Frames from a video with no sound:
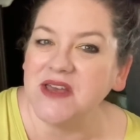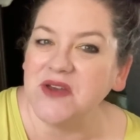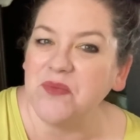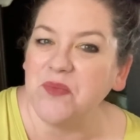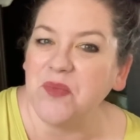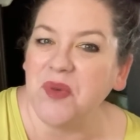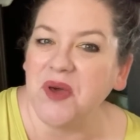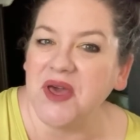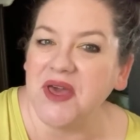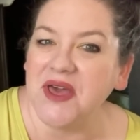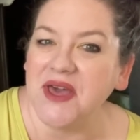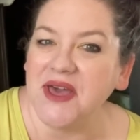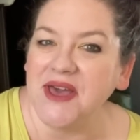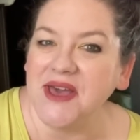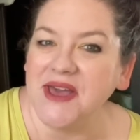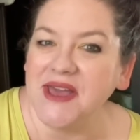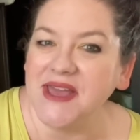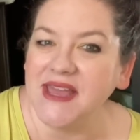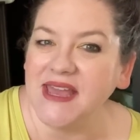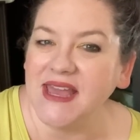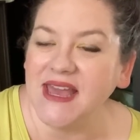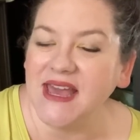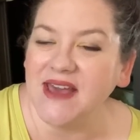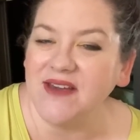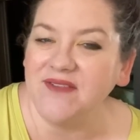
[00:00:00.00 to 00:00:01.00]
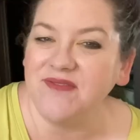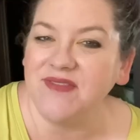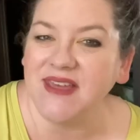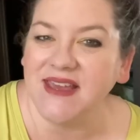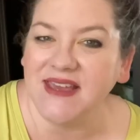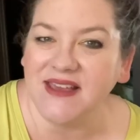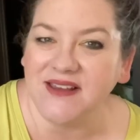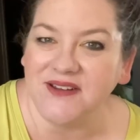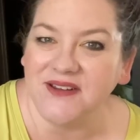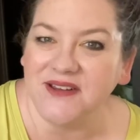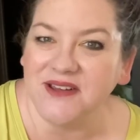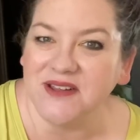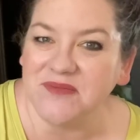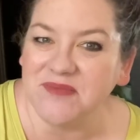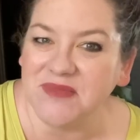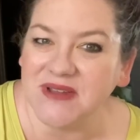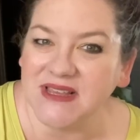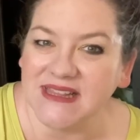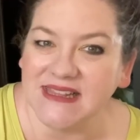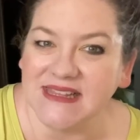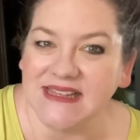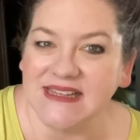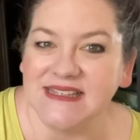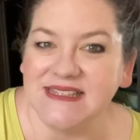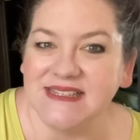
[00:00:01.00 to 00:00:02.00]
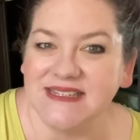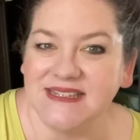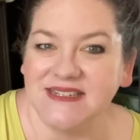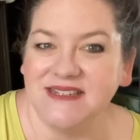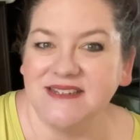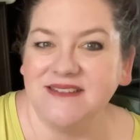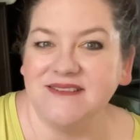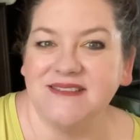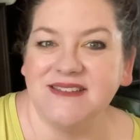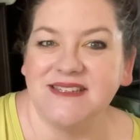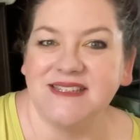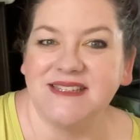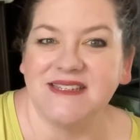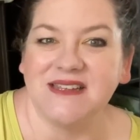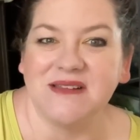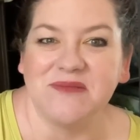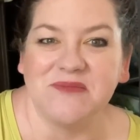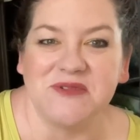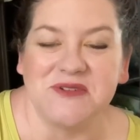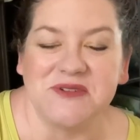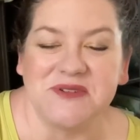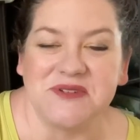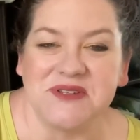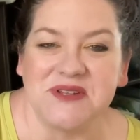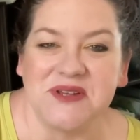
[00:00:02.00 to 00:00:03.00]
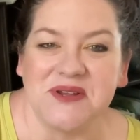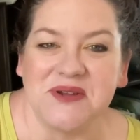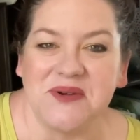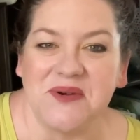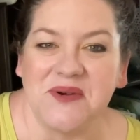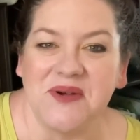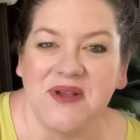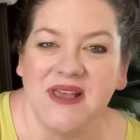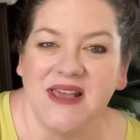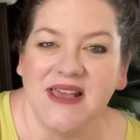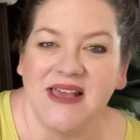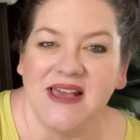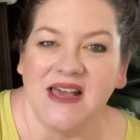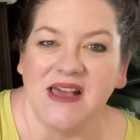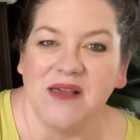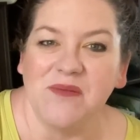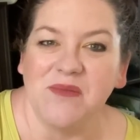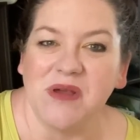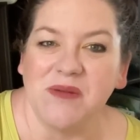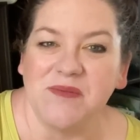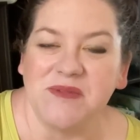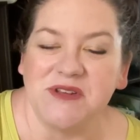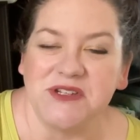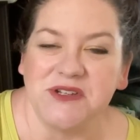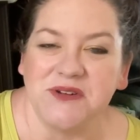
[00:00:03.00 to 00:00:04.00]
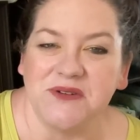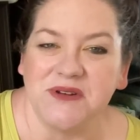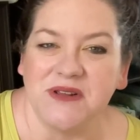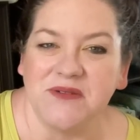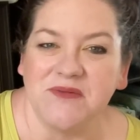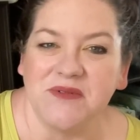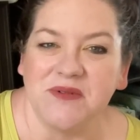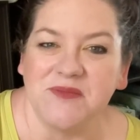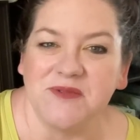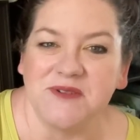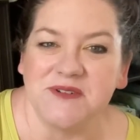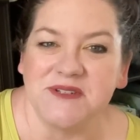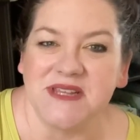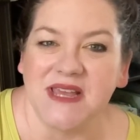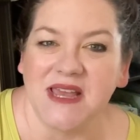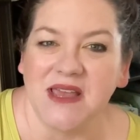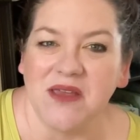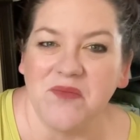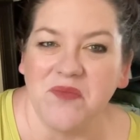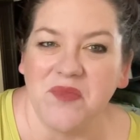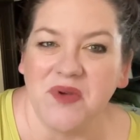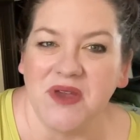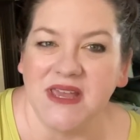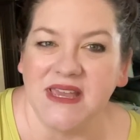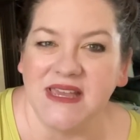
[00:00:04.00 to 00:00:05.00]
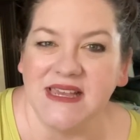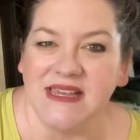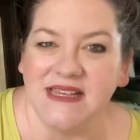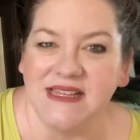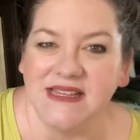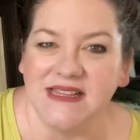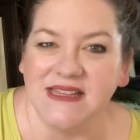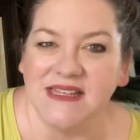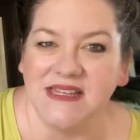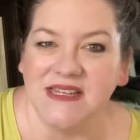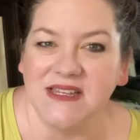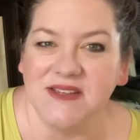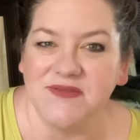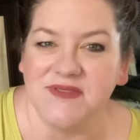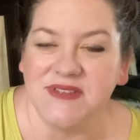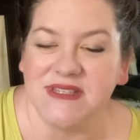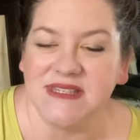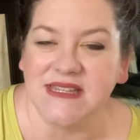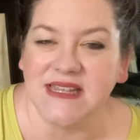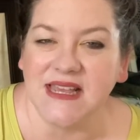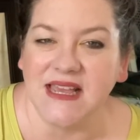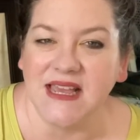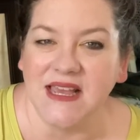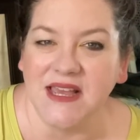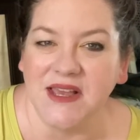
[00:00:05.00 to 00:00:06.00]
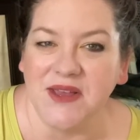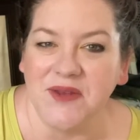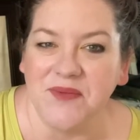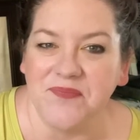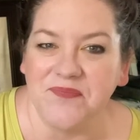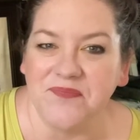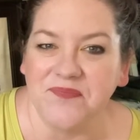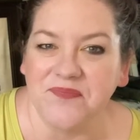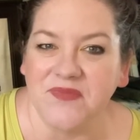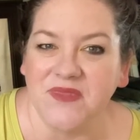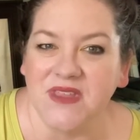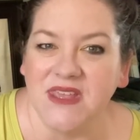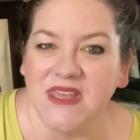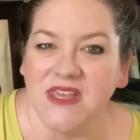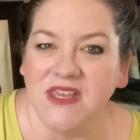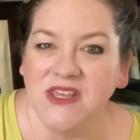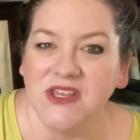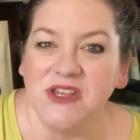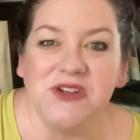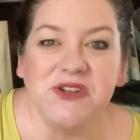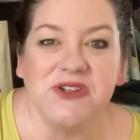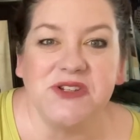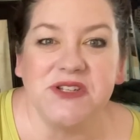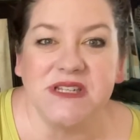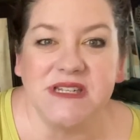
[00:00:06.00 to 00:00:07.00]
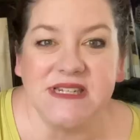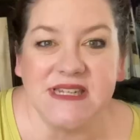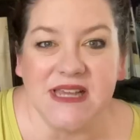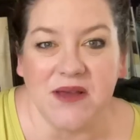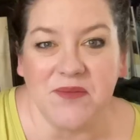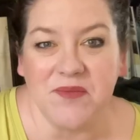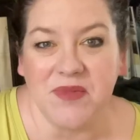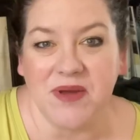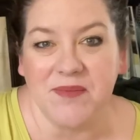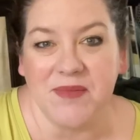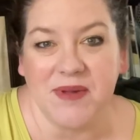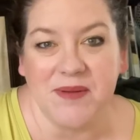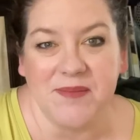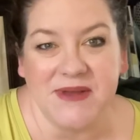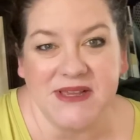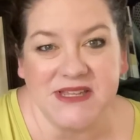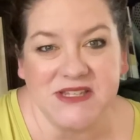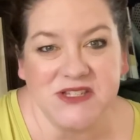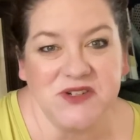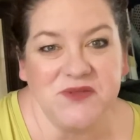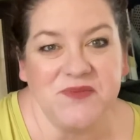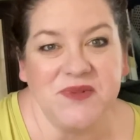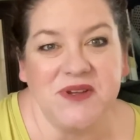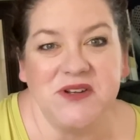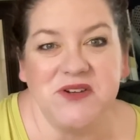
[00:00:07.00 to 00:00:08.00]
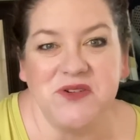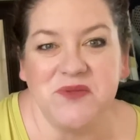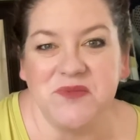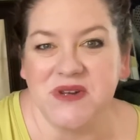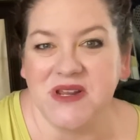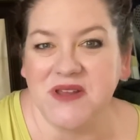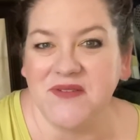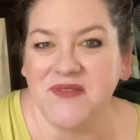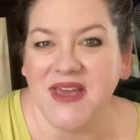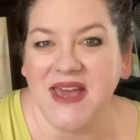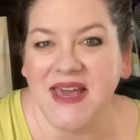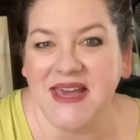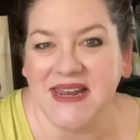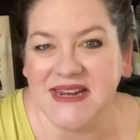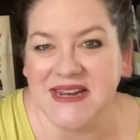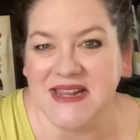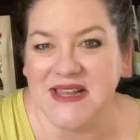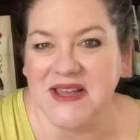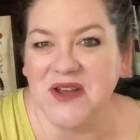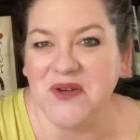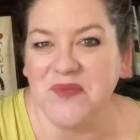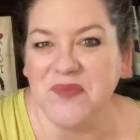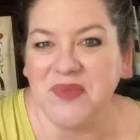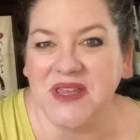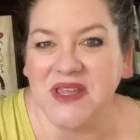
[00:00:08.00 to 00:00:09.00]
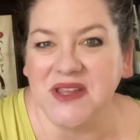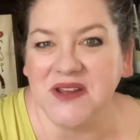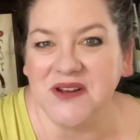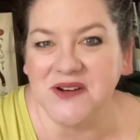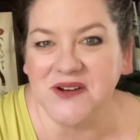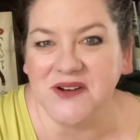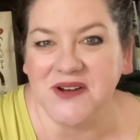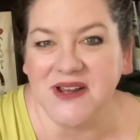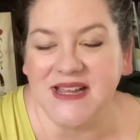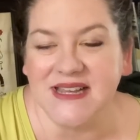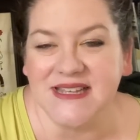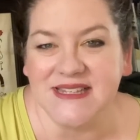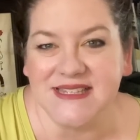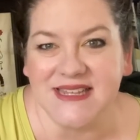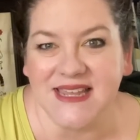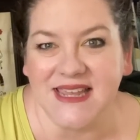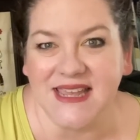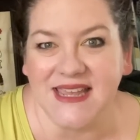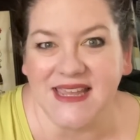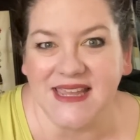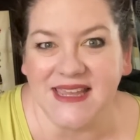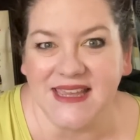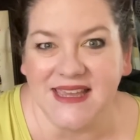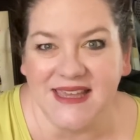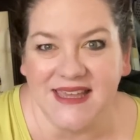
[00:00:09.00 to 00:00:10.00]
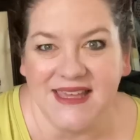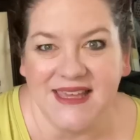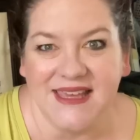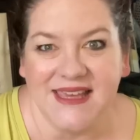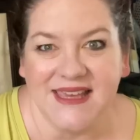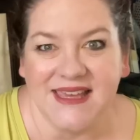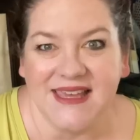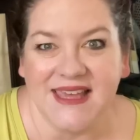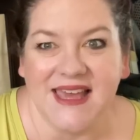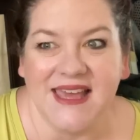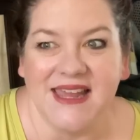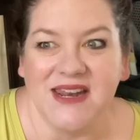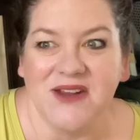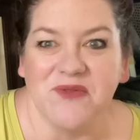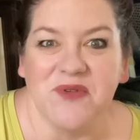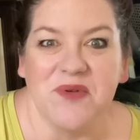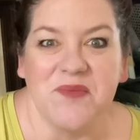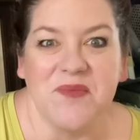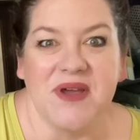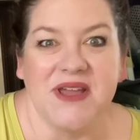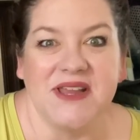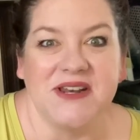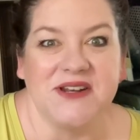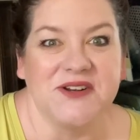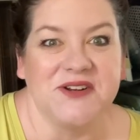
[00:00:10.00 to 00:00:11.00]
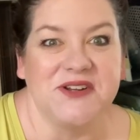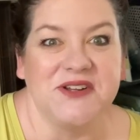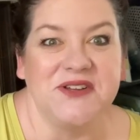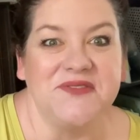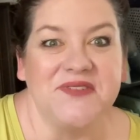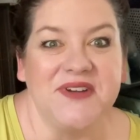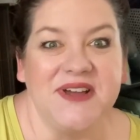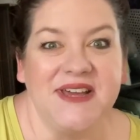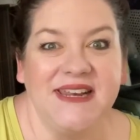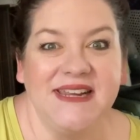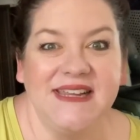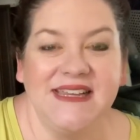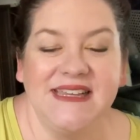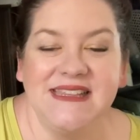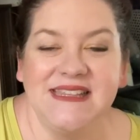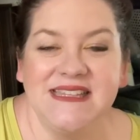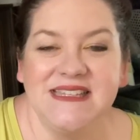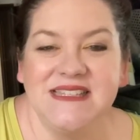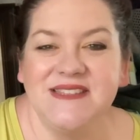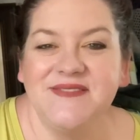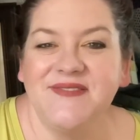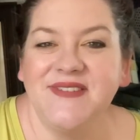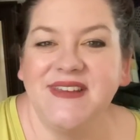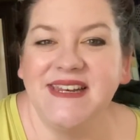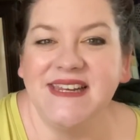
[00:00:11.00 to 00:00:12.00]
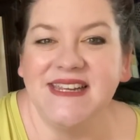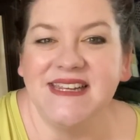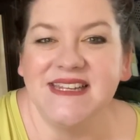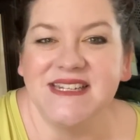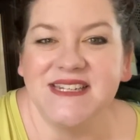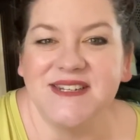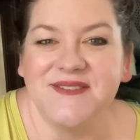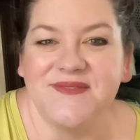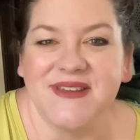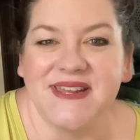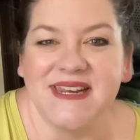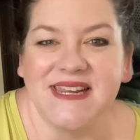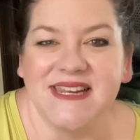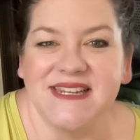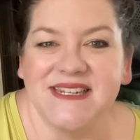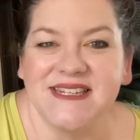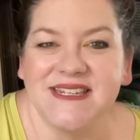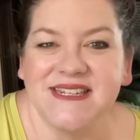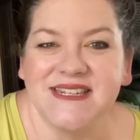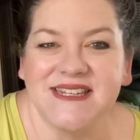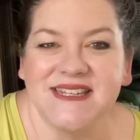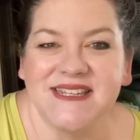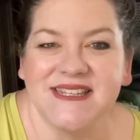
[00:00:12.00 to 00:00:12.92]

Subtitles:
But I have that on my list to do this summer, so I might be showing it one more time. But it lives usually down by my master bedroom, and I've had it up here as a kind of reminder, you've got to get this finished.